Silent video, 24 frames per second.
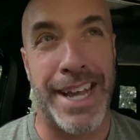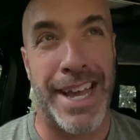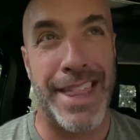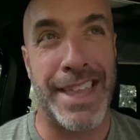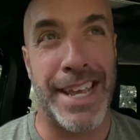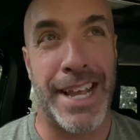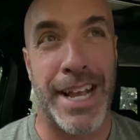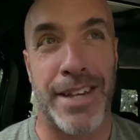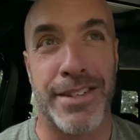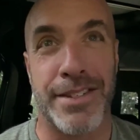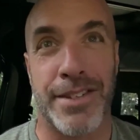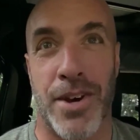I
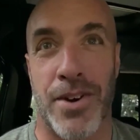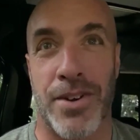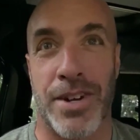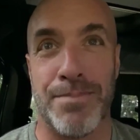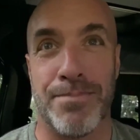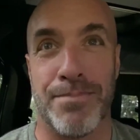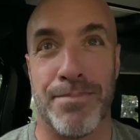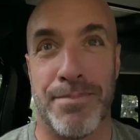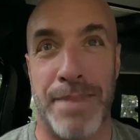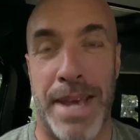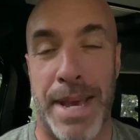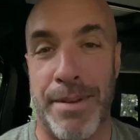think I was
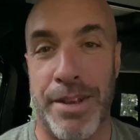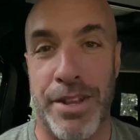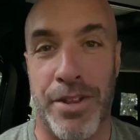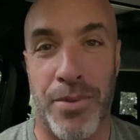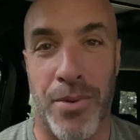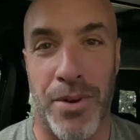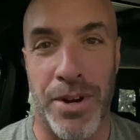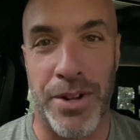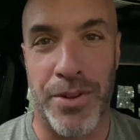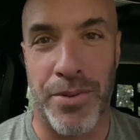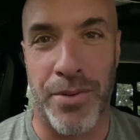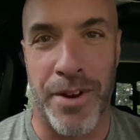going maybe
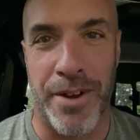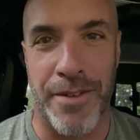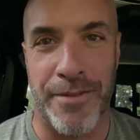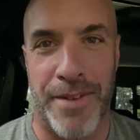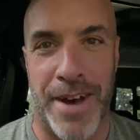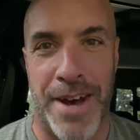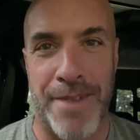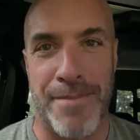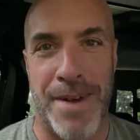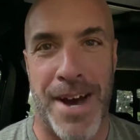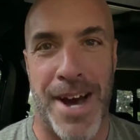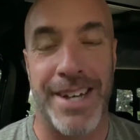20,
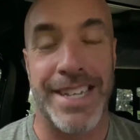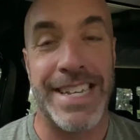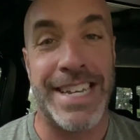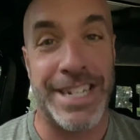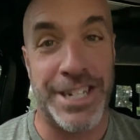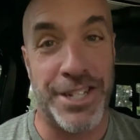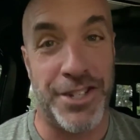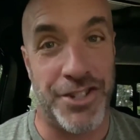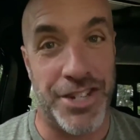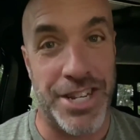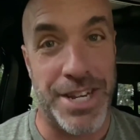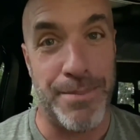25 miles in
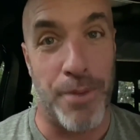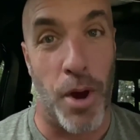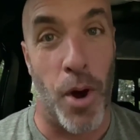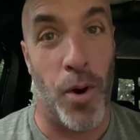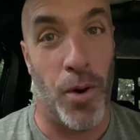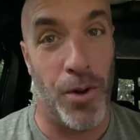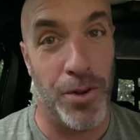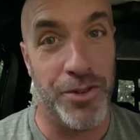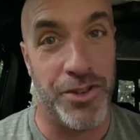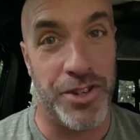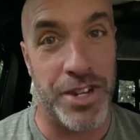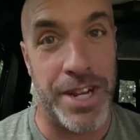a Jeep,
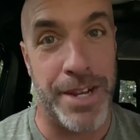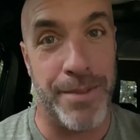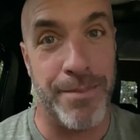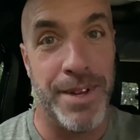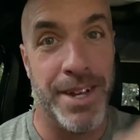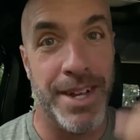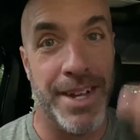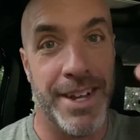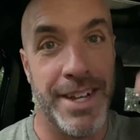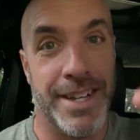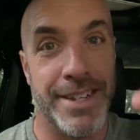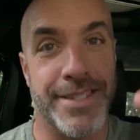old Jeep,
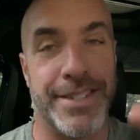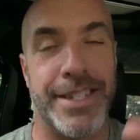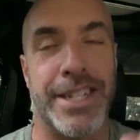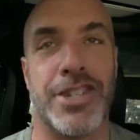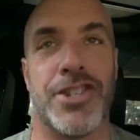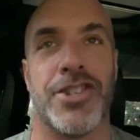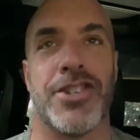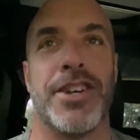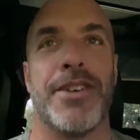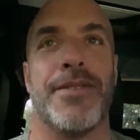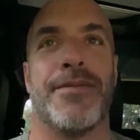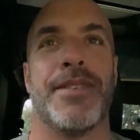stick
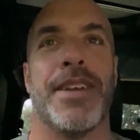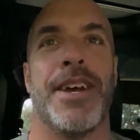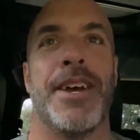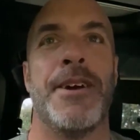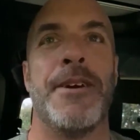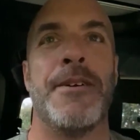shift.